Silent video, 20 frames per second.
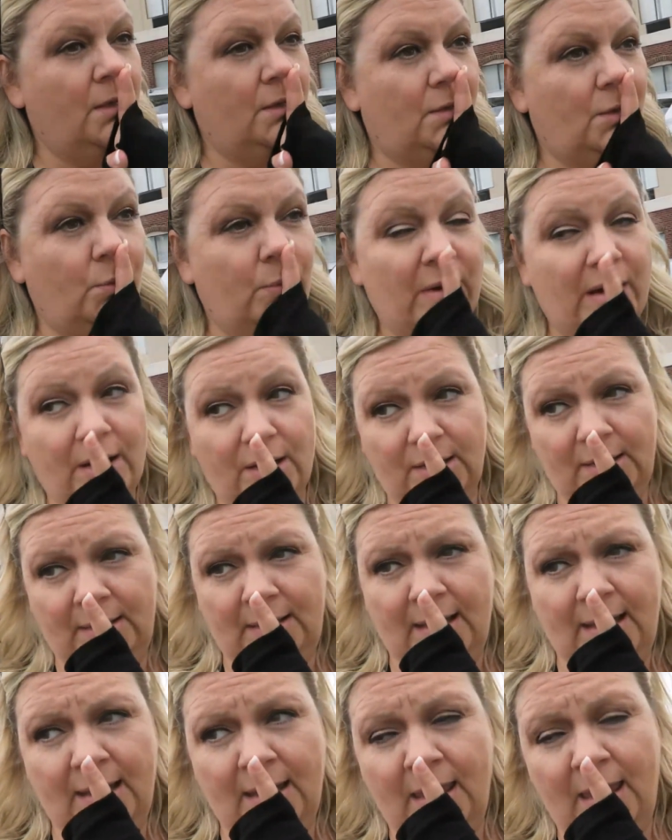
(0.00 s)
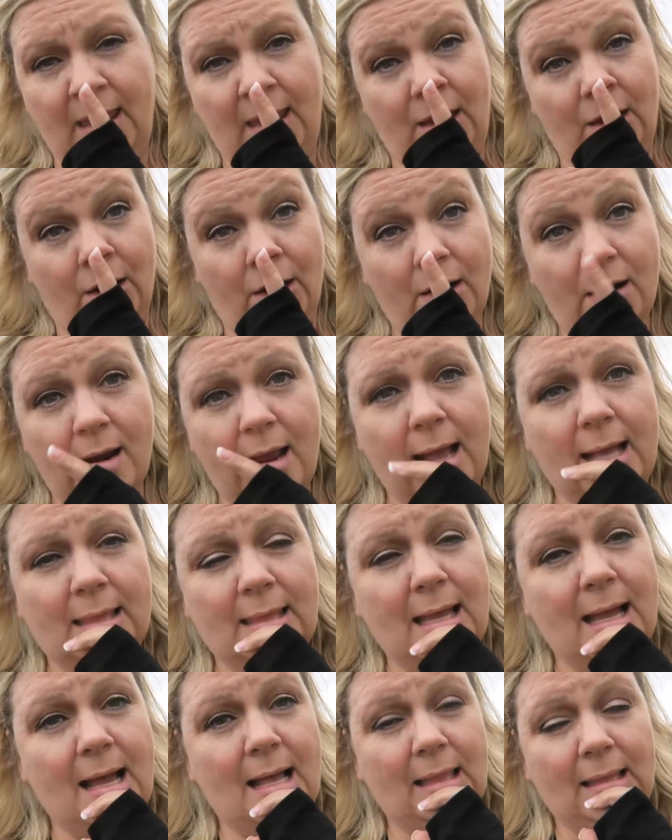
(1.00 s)
So we are staying here
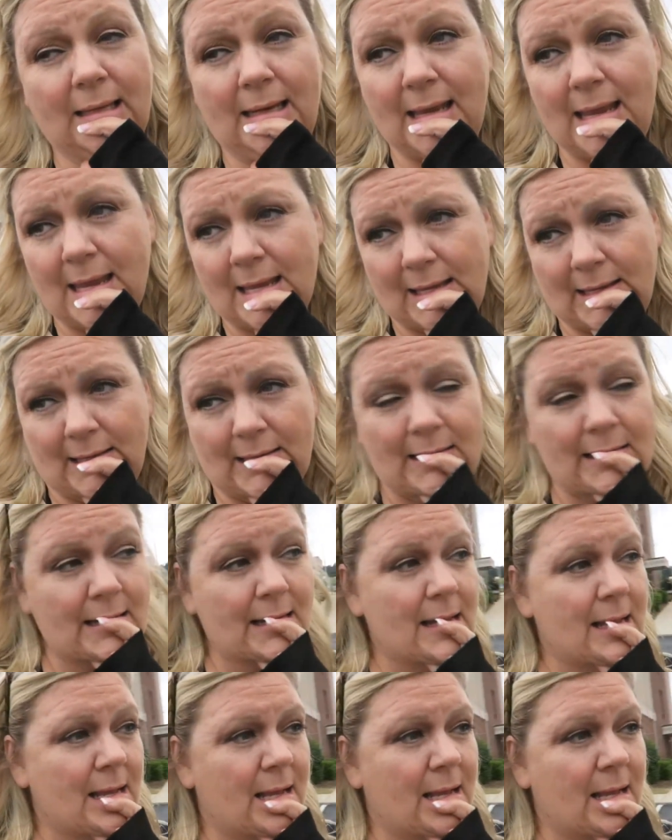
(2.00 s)
at the Holiday Inn